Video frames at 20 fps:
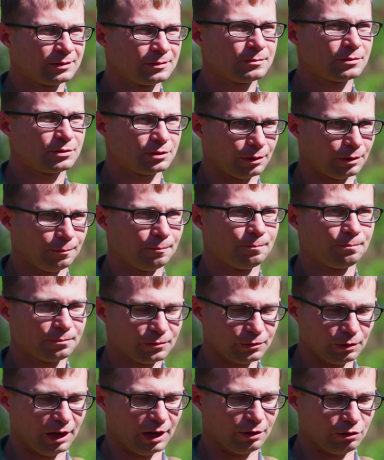So
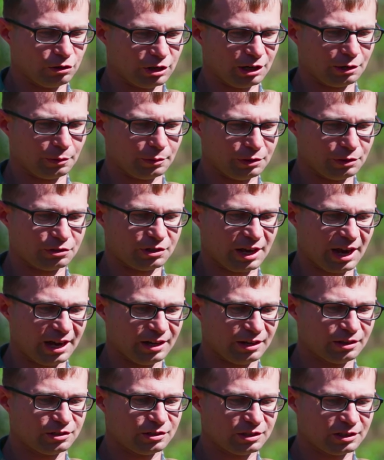uh, generally we use
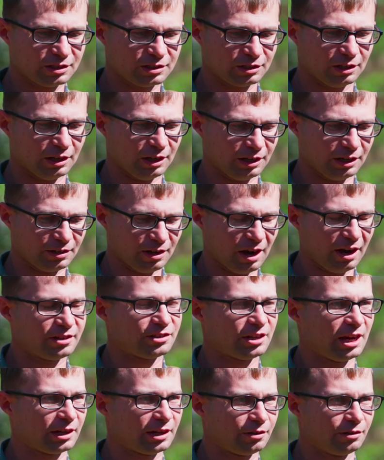cannons. It's uh, not as
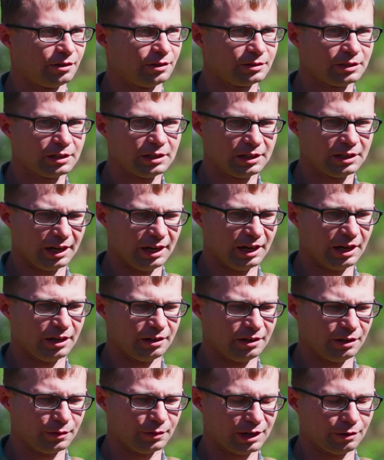accurate, and
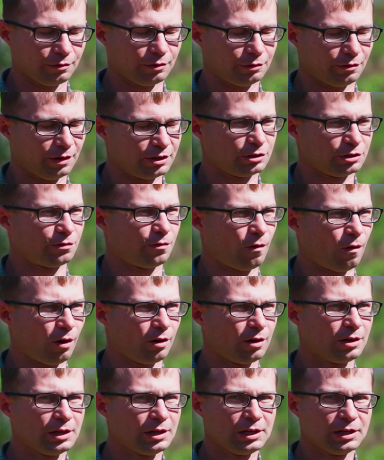uh, we can't really range as
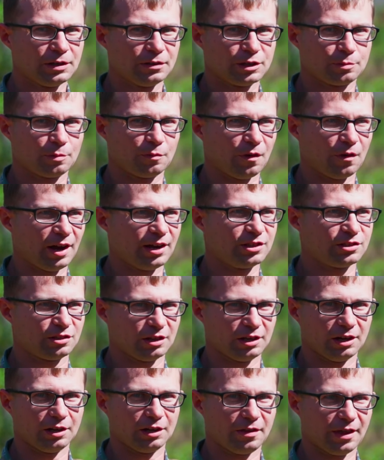far this provides
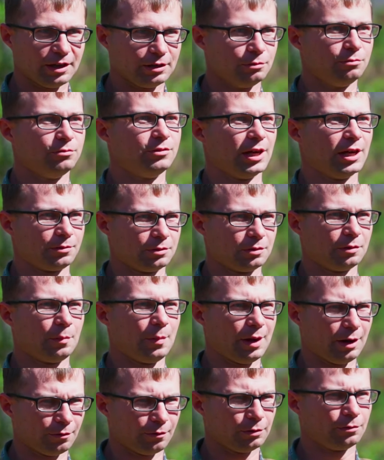uh, that new depth to the
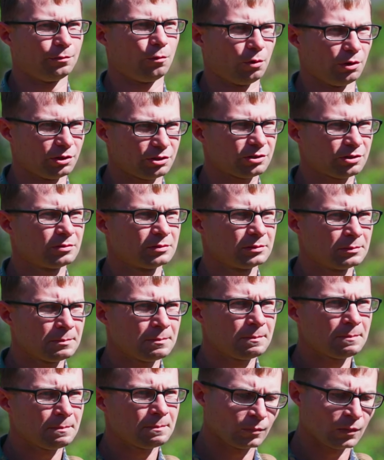battlefield for us.
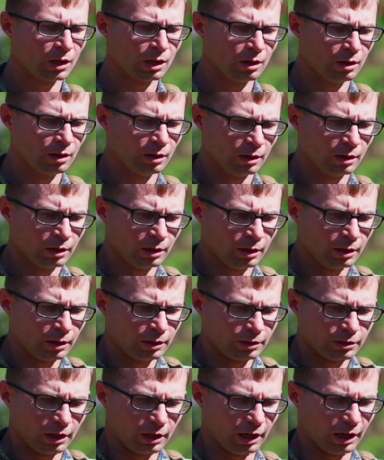
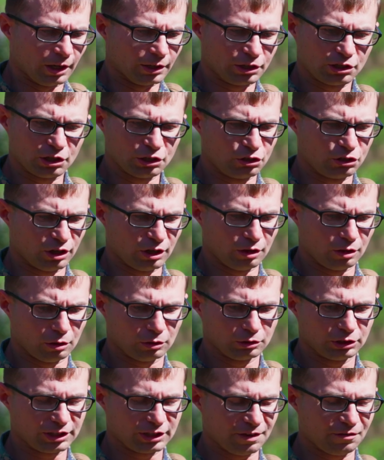Uh, just in general,
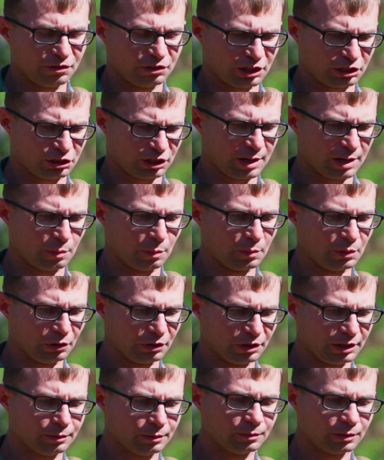just having this extra
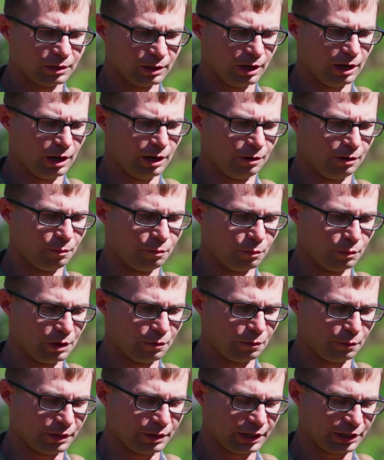capability, uh,
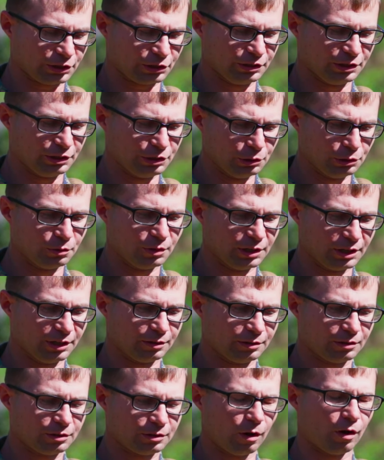whenever we actually do get
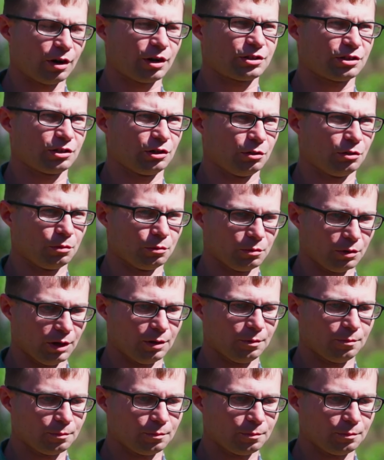targets that are uh,